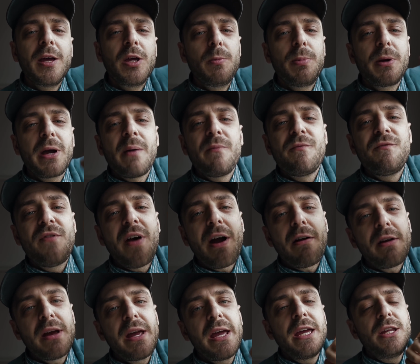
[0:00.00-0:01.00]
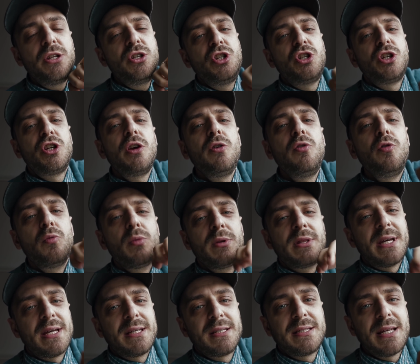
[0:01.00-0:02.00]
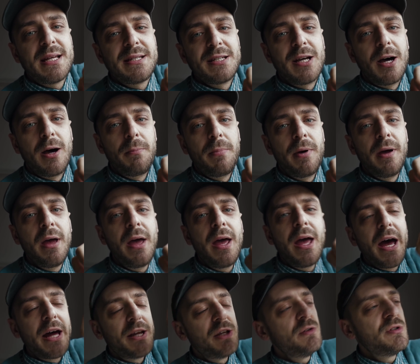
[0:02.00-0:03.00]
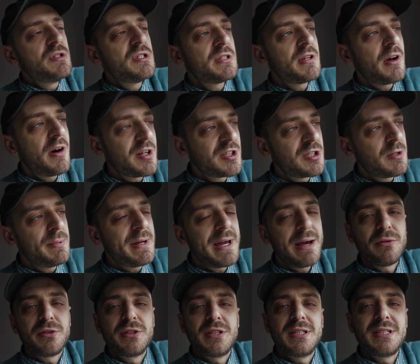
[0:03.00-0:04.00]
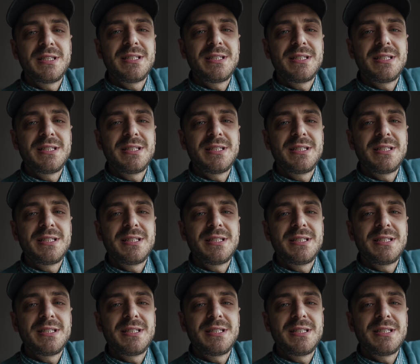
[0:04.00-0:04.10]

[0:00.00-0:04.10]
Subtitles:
you become very in tune with that setup and you start to be able to